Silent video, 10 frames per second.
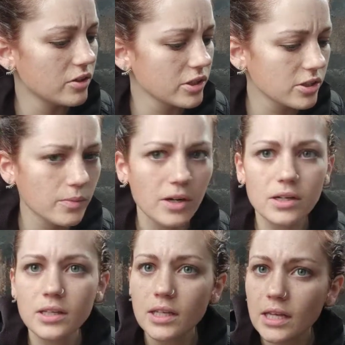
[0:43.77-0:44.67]

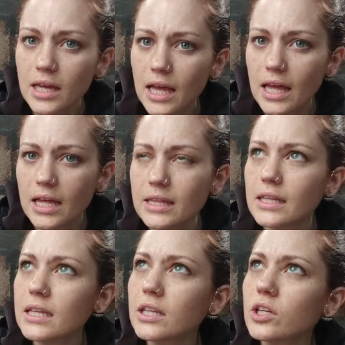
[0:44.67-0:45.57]
Cristobal, and
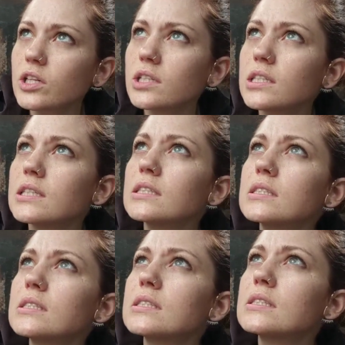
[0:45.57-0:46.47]
then there
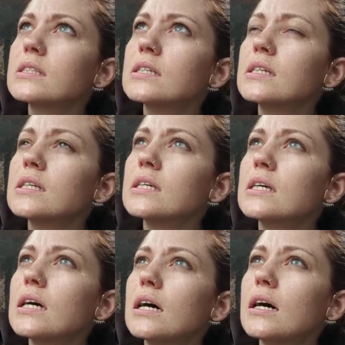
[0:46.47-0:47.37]
is
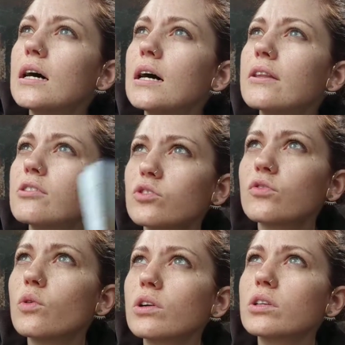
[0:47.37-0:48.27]
this
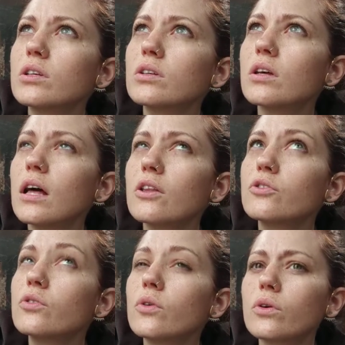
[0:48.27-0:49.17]
fort, El
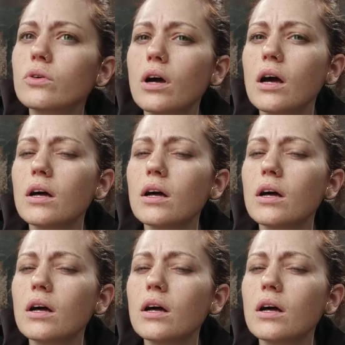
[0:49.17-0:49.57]
Morro.